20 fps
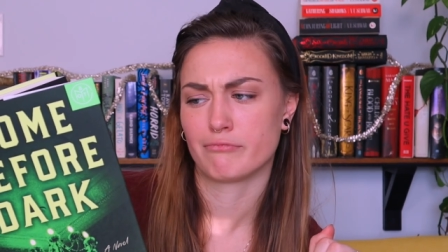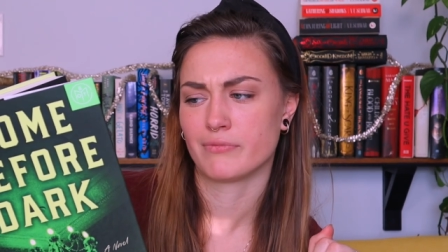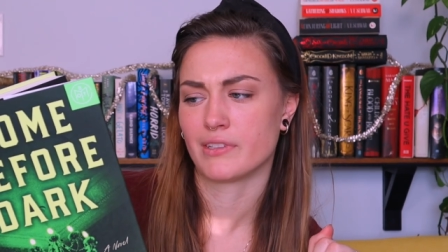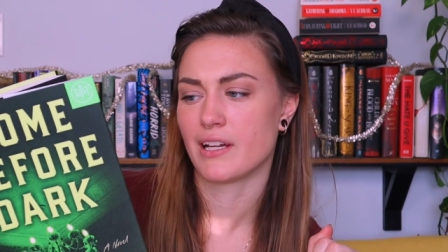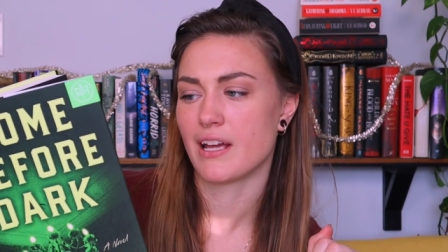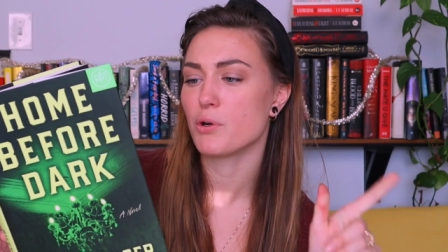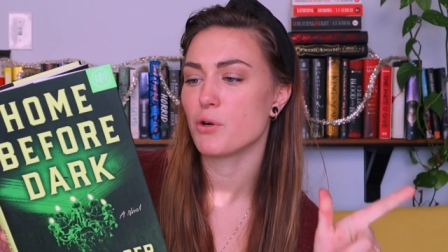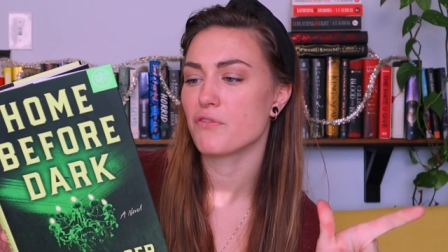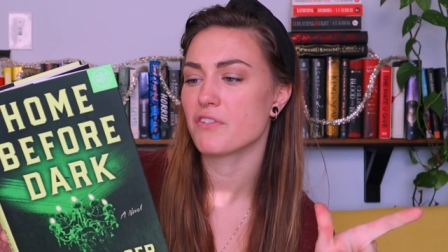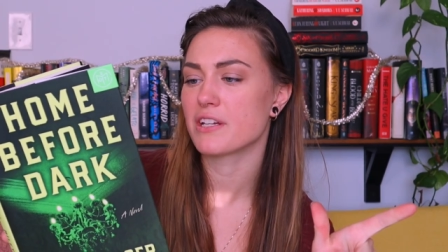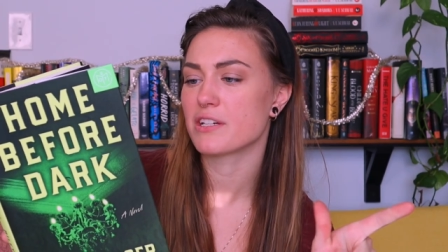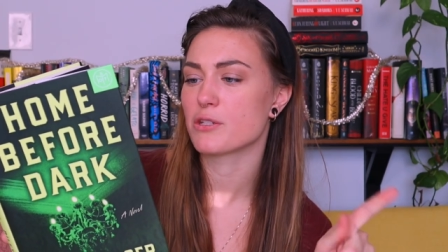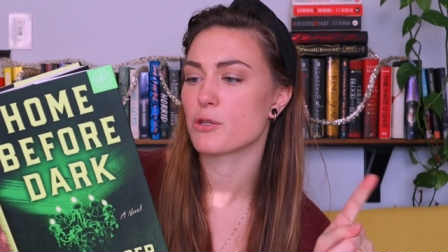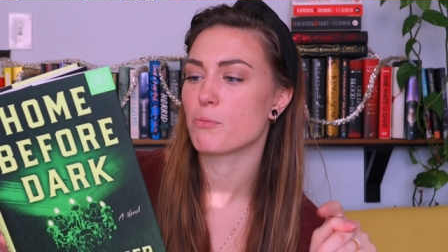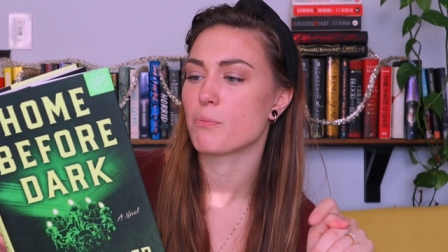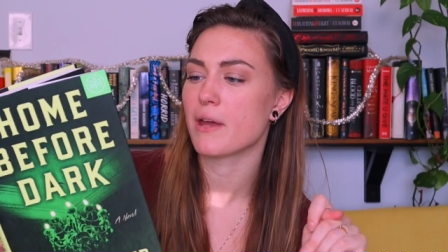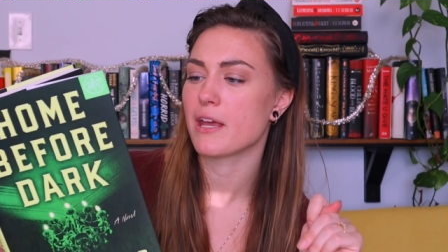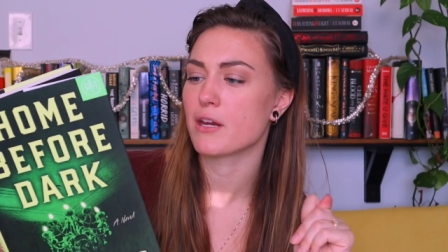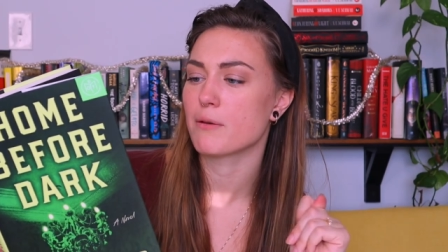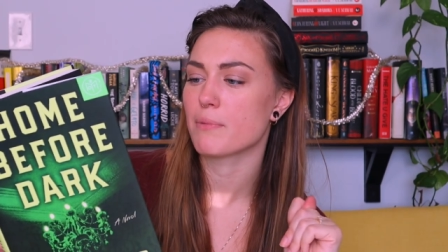moved into
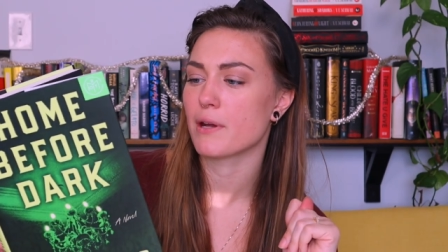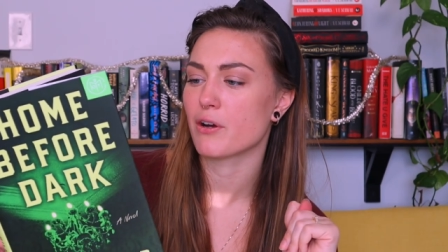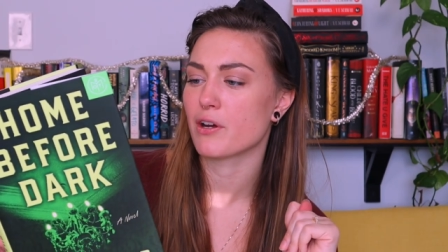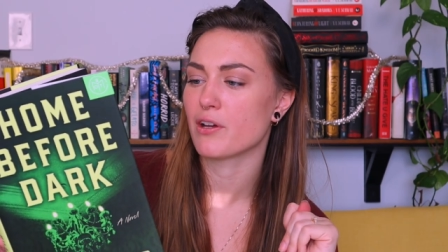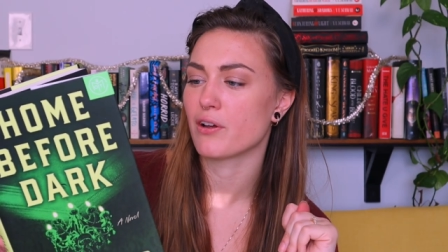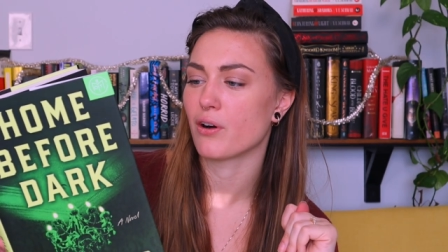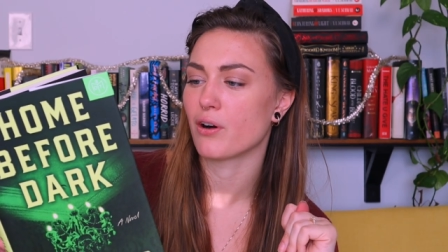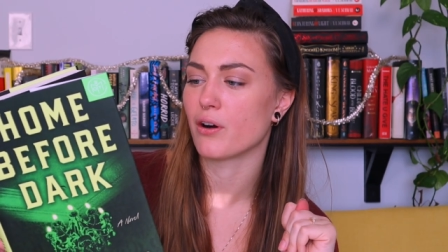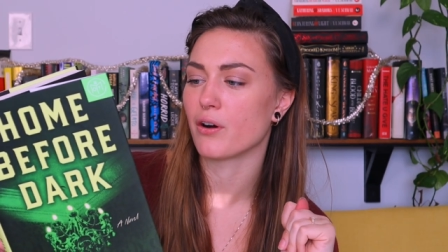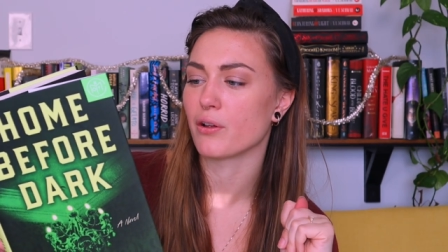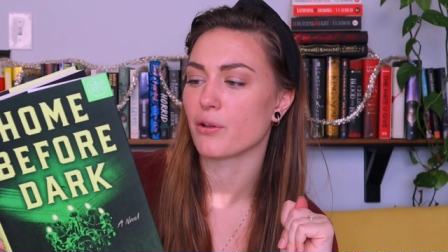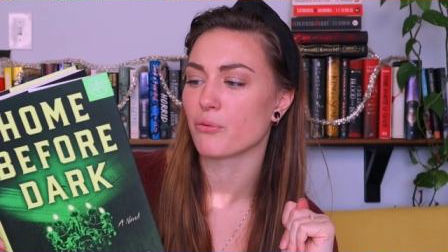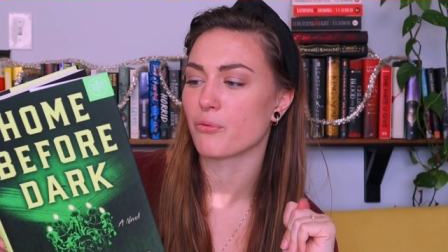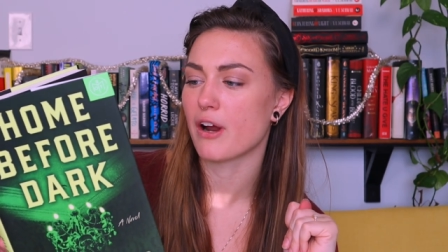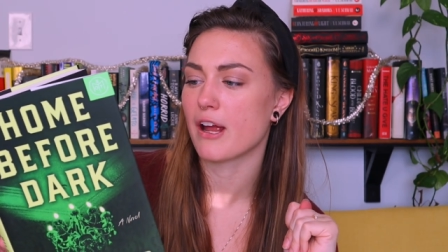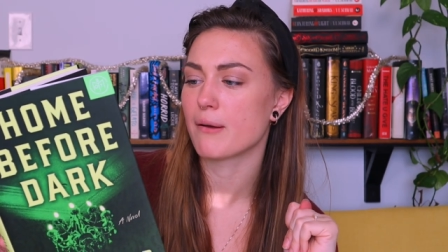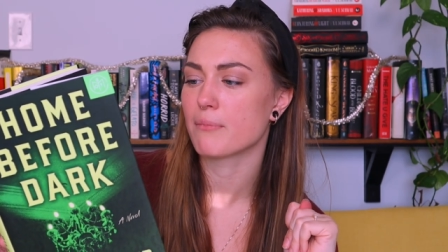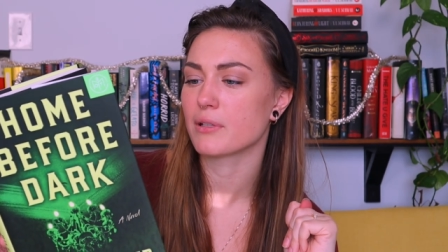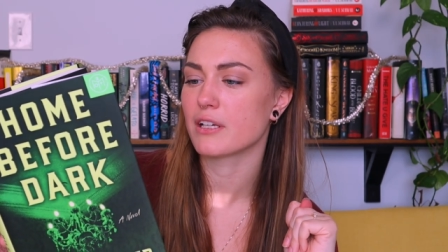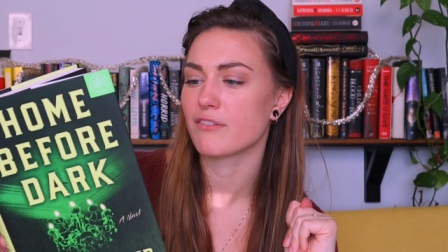Bainbury Hall, a
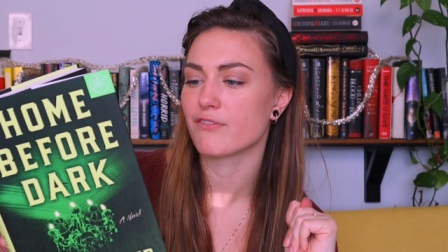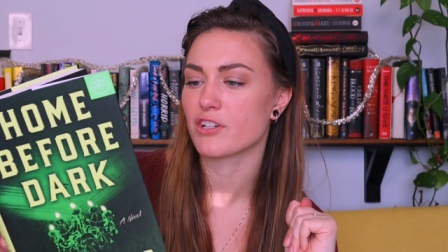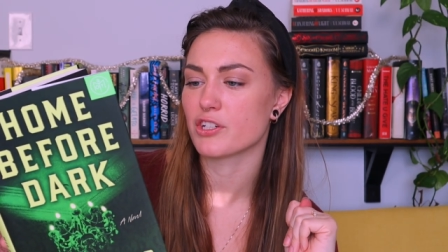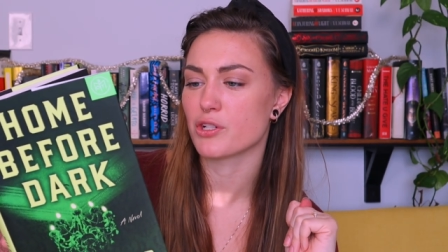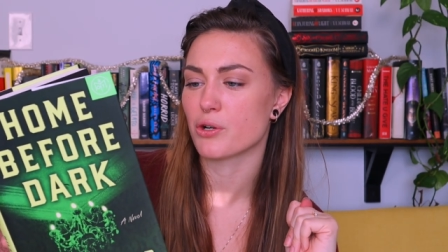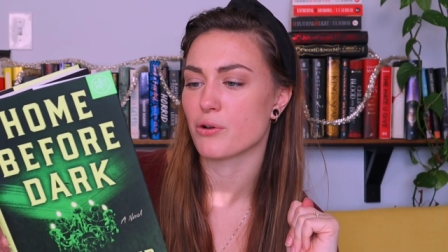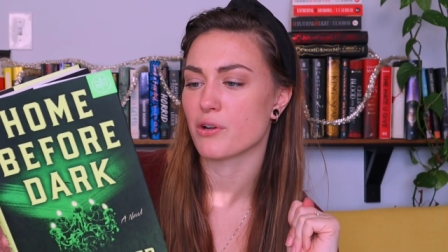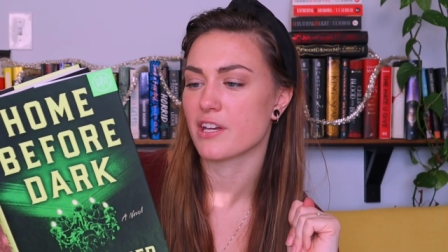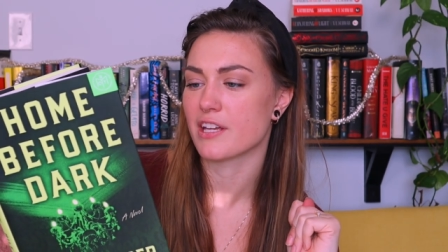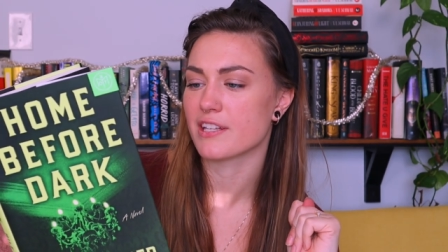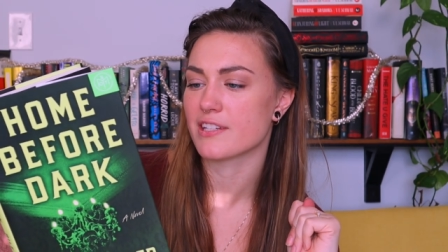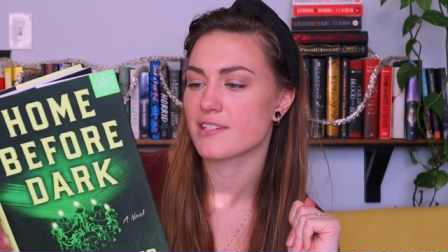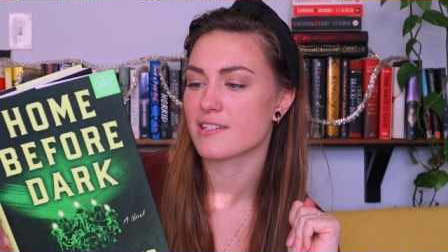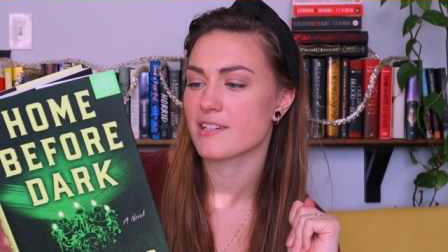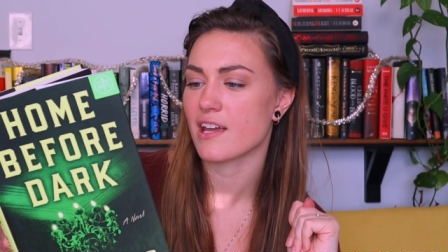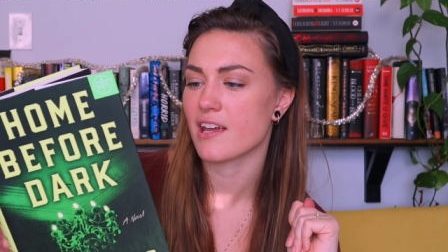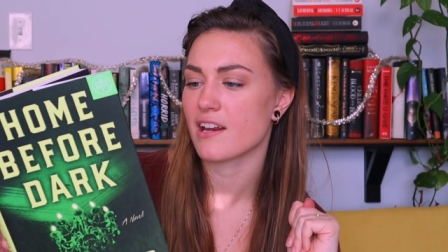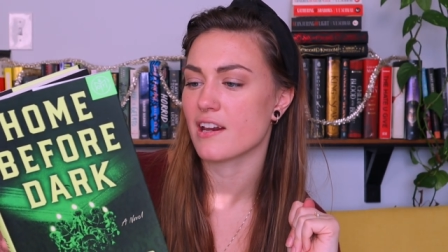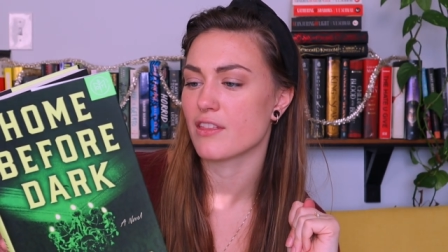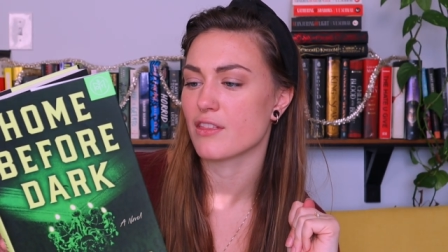rambling Victorian
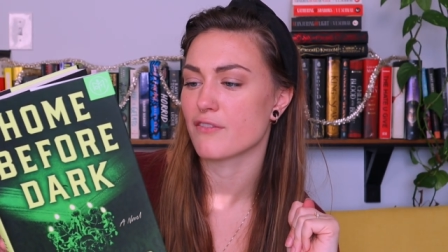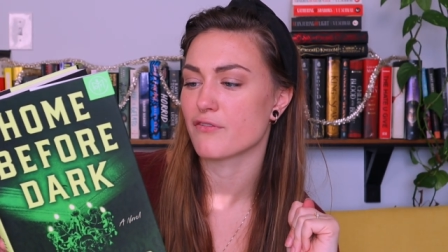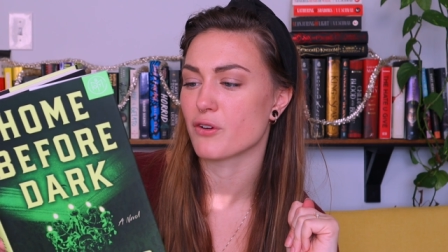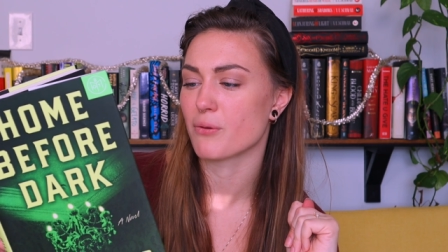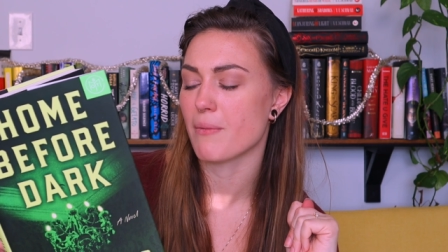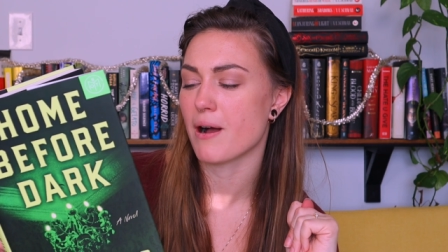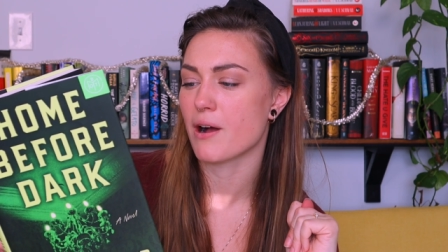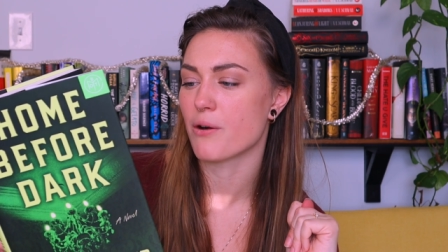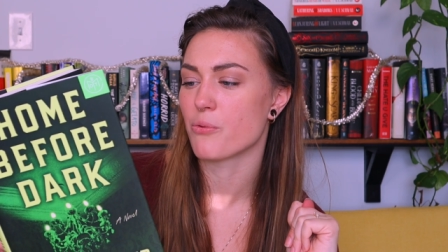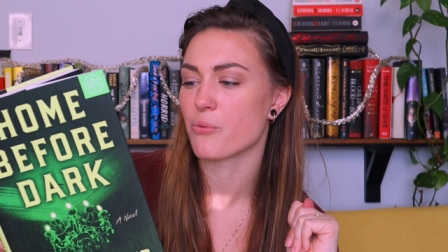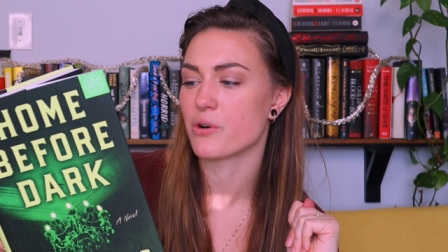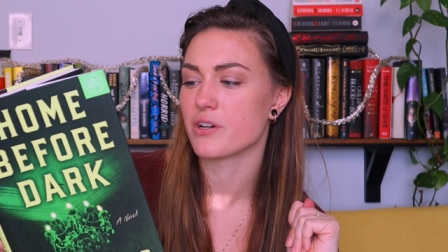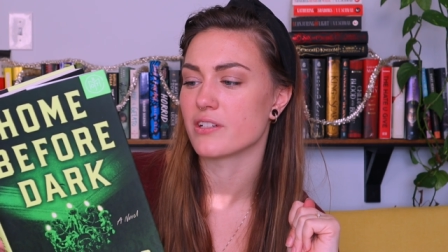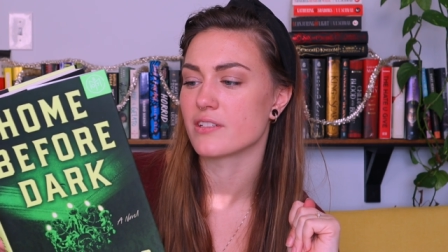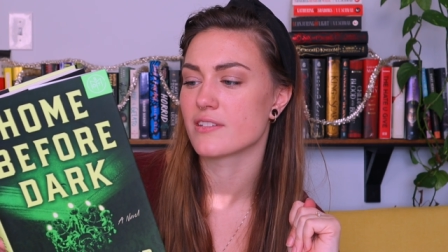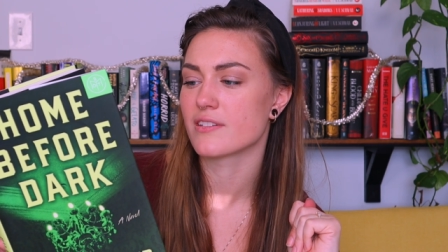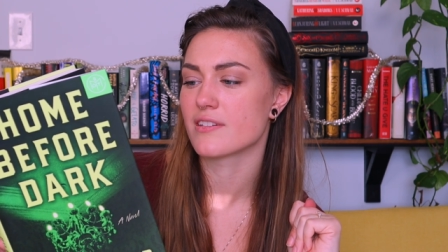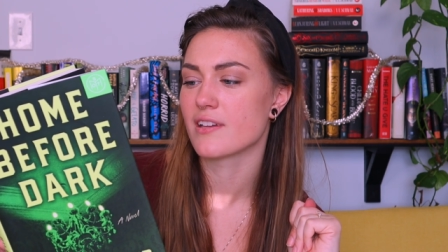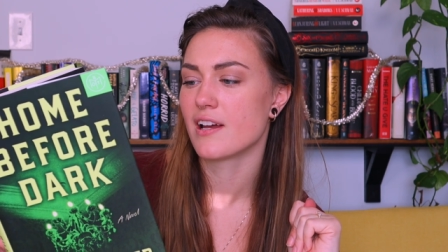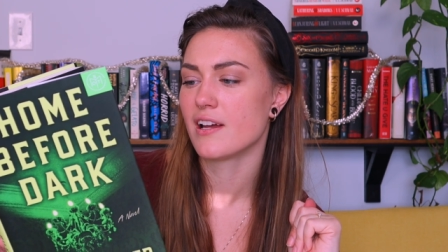estate in the Vermont
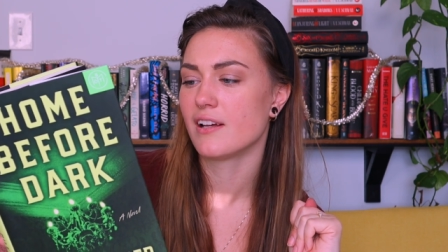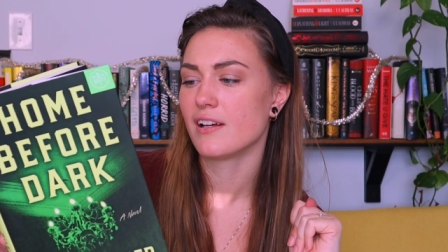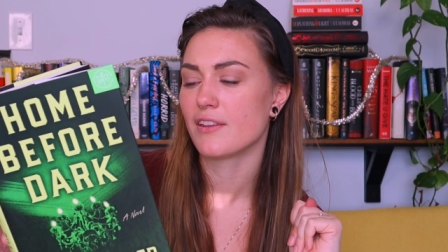woods.